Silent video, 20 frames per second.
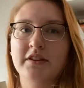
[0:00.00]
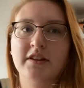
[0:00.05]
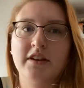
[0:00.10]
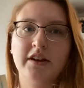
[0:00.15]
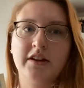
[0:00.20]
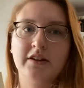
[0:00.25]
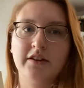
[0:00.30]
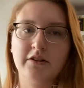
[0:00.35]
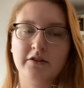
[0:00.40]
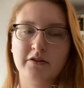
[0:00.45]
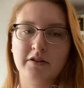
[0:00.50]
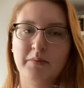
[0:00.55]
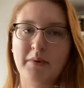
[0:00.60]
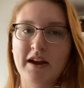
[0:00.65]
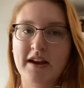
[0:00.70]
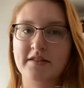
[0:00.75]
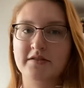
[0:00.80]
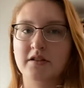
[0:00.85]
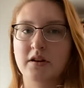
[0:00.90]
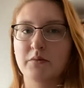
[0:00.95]
like, you know, the
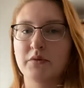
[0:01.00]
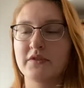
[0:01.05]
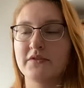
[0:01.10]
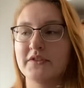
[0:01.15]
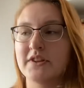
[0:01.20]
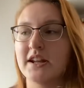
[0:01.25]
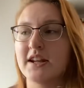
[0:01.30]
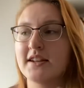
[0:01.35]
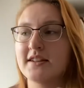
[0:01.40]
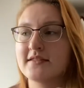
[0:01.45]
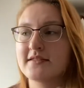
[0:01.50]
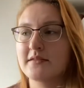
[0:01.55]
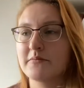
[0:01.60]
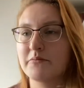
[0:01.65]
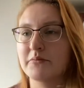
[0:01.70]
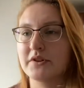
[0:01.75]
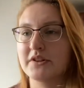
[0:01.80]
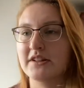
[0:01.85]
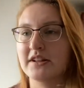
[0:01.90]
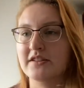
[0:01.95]
past couple of days,
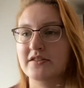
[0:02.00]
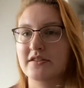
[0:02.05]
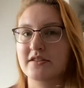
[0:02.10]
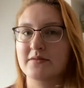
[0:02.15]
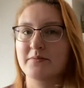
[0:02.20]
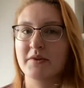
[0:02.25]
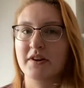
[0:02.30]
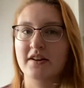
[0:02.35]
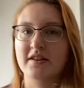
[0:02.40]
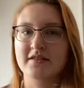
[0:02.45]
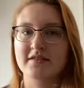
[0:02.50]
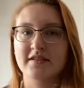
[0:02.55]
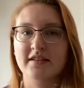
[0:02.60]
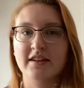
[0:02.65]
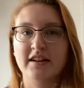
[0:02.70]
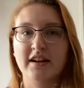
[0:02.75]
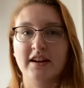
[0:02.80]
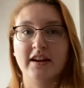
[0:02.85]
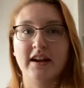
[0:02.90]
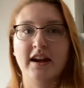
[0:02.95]
but that's just because,
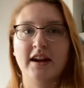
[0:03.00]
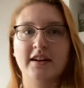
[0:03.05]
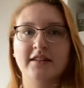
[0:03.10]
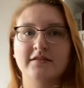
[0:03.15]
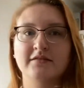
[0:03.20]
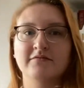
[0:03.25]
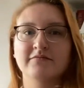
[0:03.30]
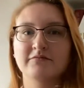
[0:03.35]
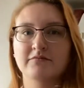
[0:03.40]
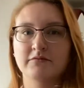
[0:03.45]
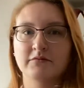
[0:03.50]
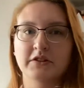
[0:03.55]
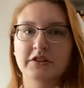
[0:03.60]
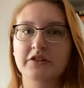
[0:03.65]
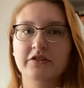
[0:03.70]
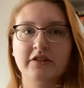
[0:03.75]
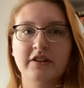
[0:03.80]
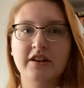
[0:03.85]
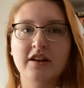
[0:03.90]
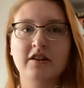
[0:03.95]
like, I had
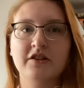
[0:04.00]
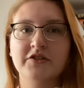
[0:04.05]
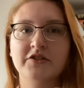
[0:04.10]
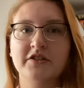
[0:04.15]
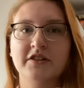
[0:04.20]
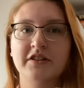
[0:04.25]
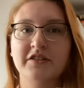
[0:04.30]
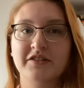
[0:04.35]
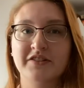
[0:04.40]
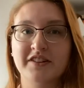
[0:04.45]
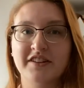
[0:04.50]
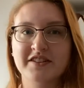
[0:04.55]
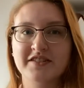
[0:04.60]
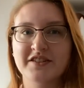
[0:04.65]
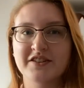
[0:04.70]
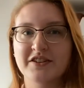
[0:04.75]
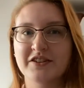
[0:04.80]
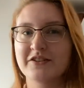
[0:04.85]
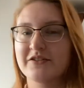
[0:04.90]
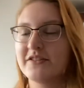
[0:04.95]
literally 100 other things
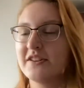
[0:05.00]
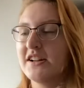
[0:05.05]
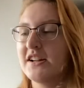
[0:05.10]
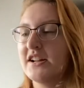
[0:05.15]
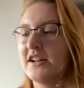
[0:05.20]
to do.